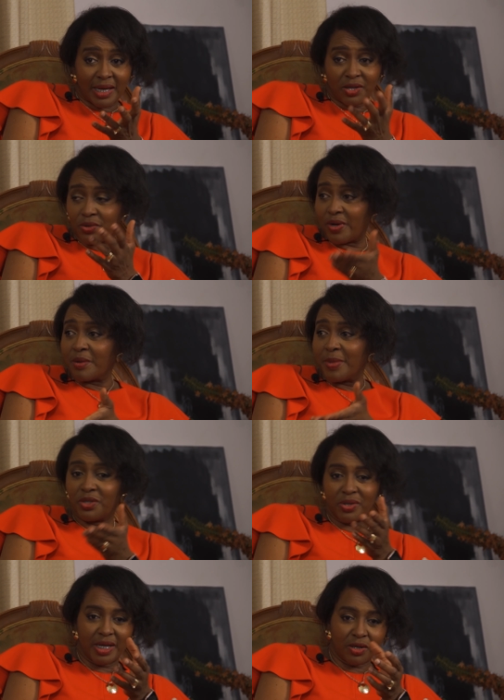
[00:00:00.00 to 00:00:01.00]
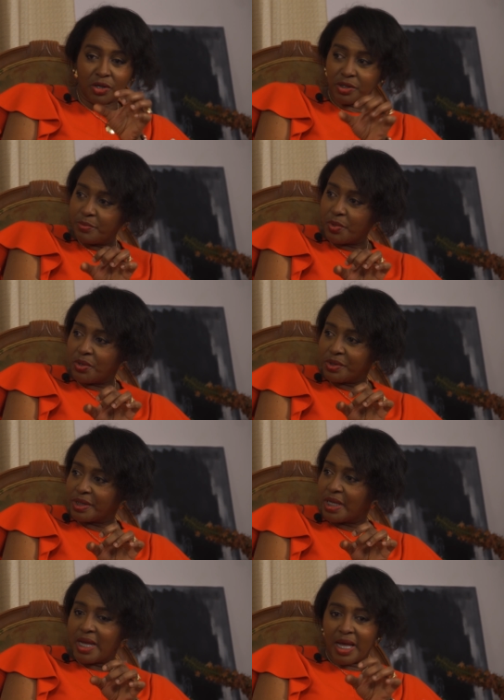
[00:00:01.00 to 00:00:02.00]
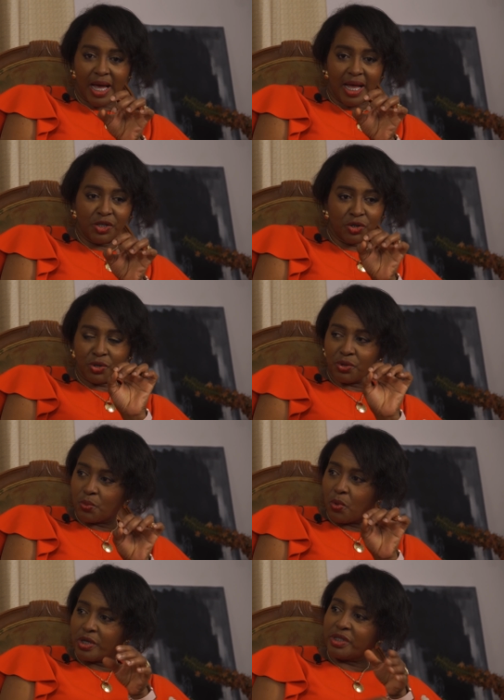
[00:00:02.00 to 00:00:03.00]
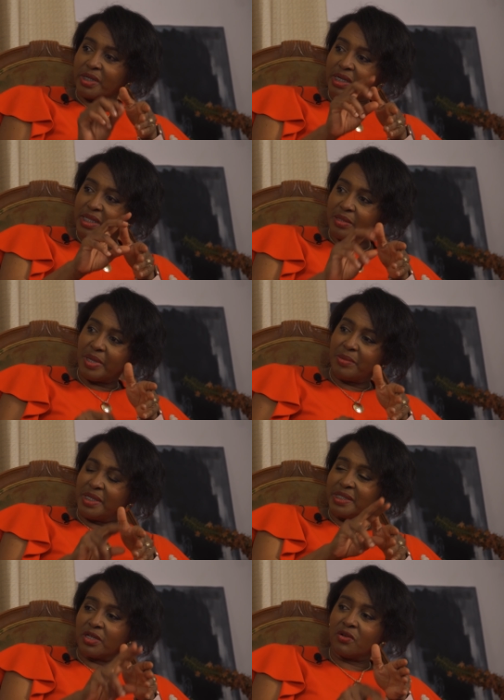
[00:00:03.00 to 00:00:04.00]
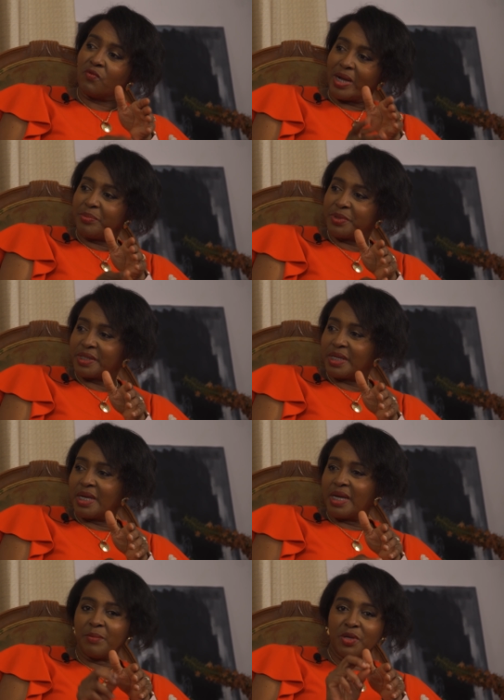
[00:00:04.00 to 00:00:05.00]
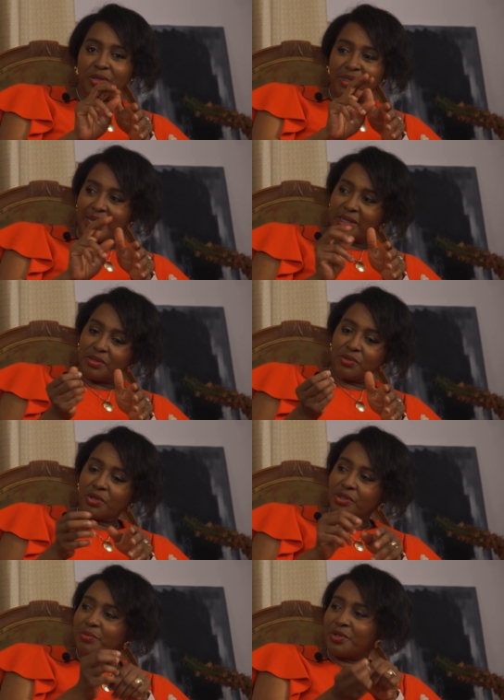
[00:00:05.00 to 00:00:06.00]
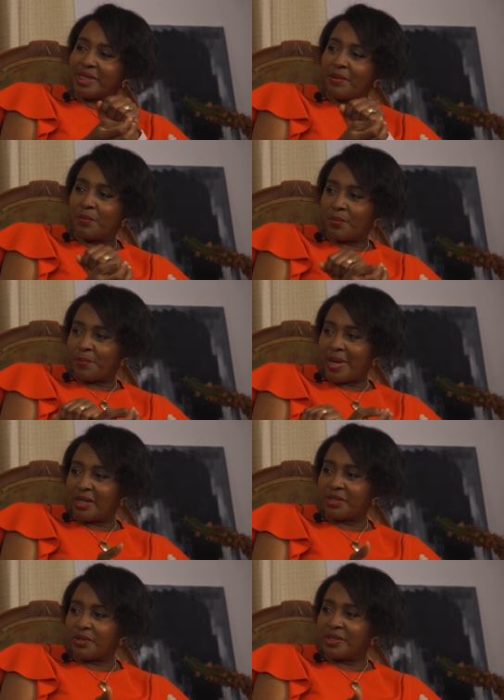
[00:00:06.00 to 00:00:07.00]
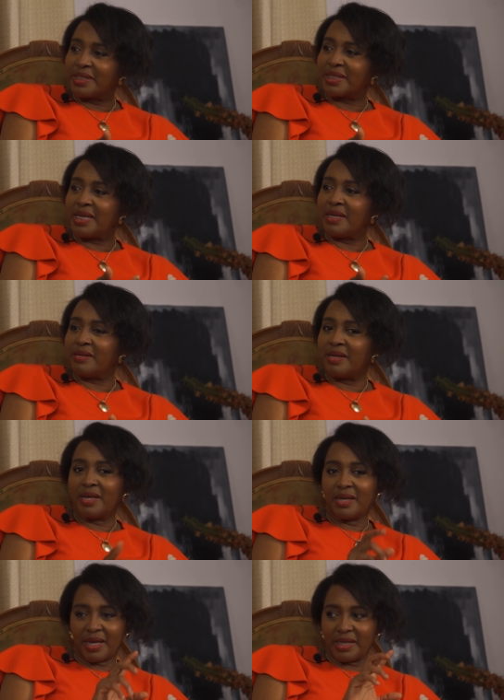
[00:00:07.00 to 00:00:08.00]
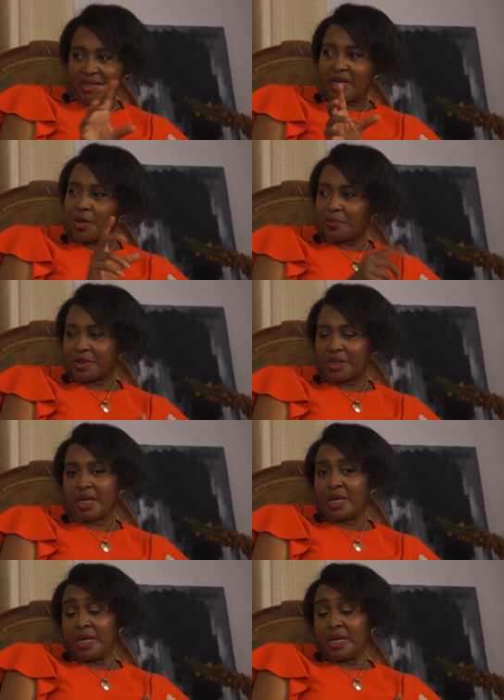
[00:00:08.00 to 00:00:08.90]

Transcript: I also recommend to get cotton balls and just use water to clean the baby instead of wipes because that those cotton balls are milder on the skin and it helps.